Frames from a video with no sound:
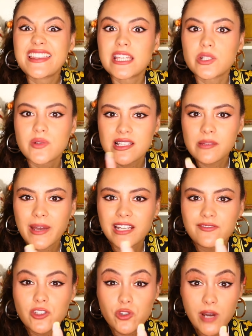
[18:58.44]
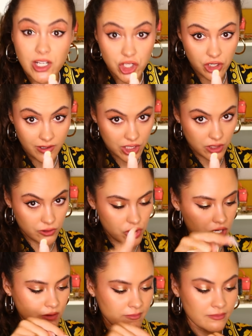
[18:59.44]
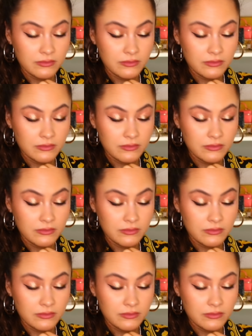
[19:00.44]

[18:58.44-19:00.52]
This was at the back of the trench, you know, I told you.